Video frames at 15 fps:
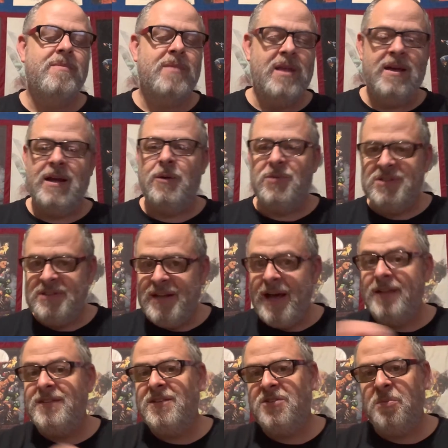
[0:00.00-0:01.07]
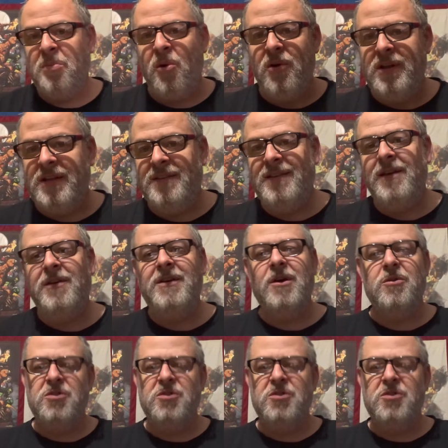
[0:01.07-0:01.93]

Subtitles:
and I was not disappointed. There you go.